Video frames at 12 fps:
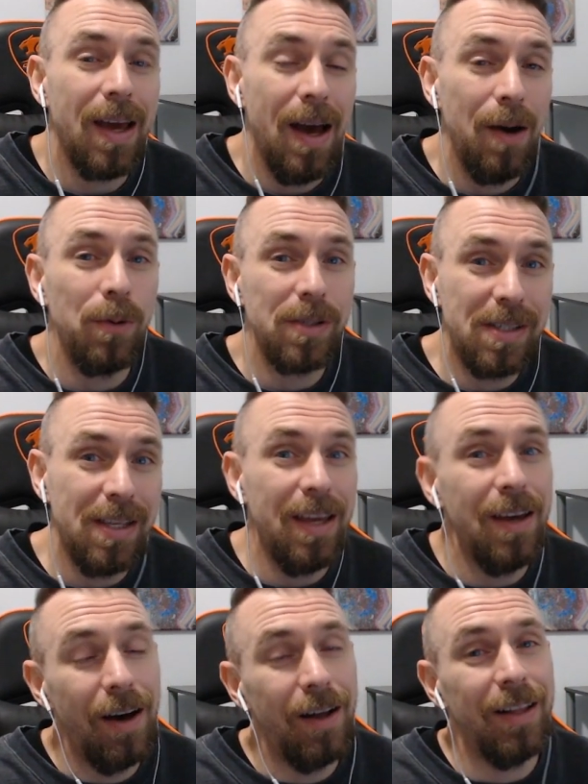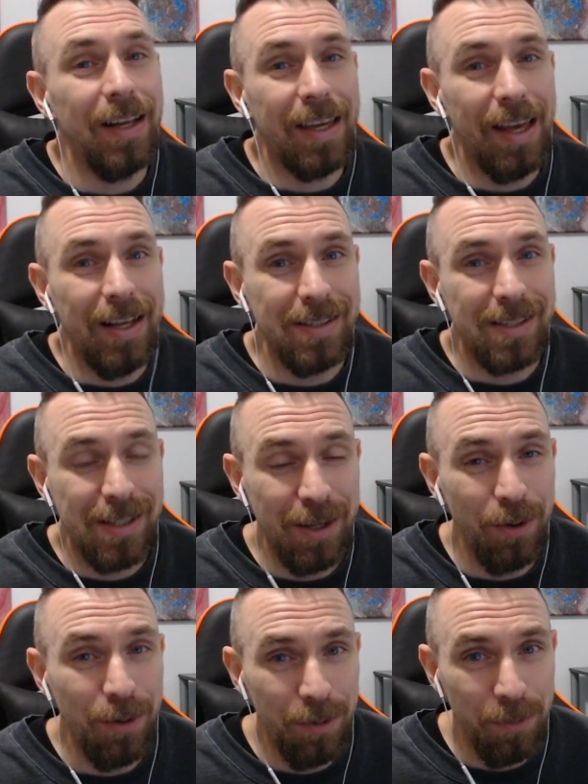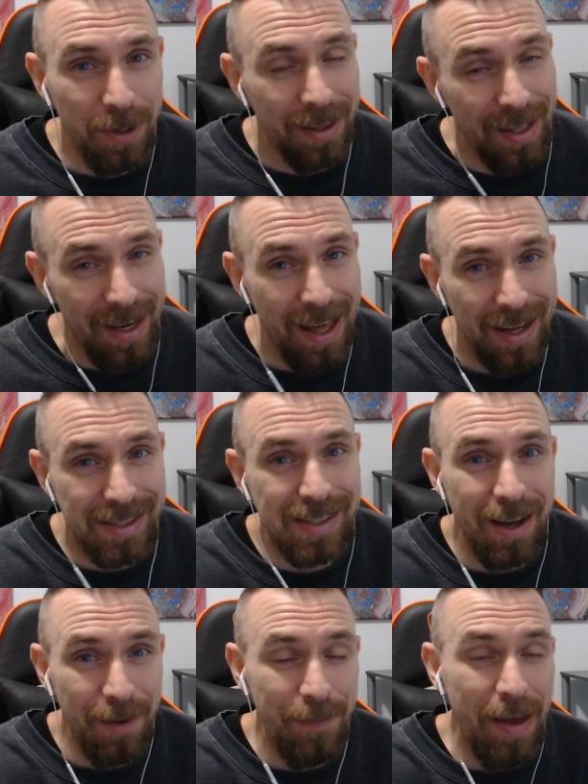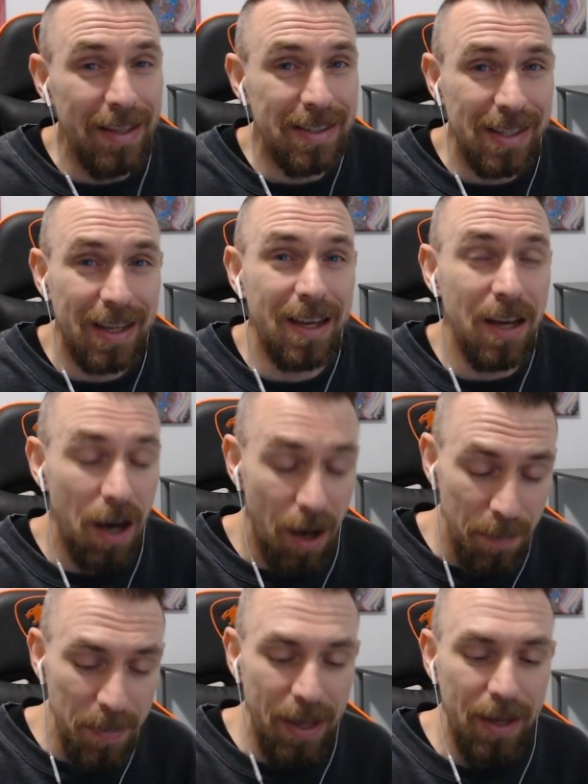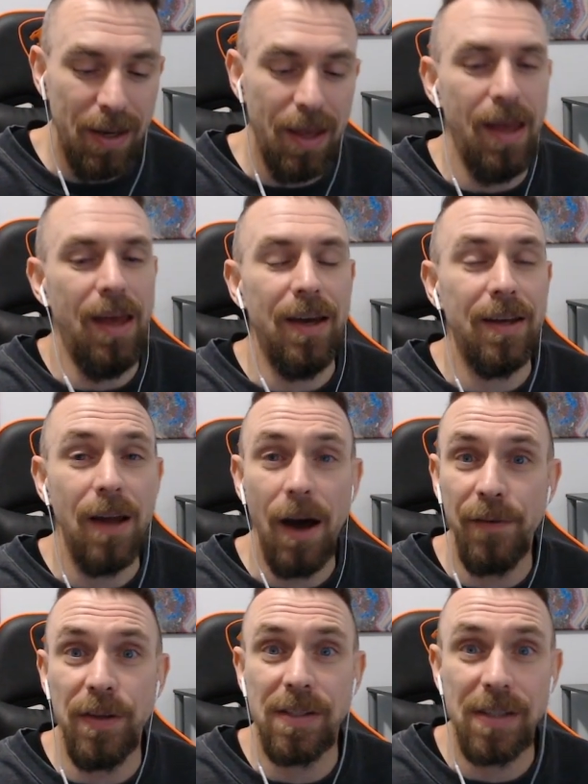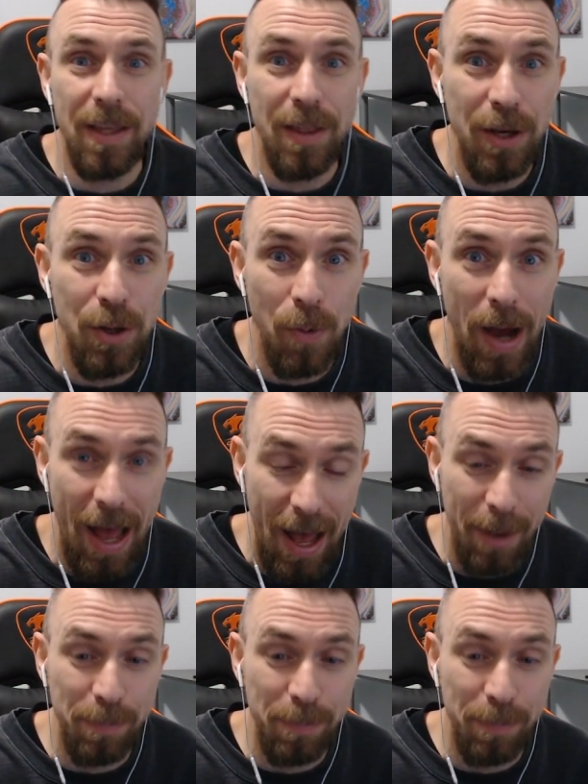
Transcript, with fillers: I will see y'all again soon with the next event coming and obviously the new app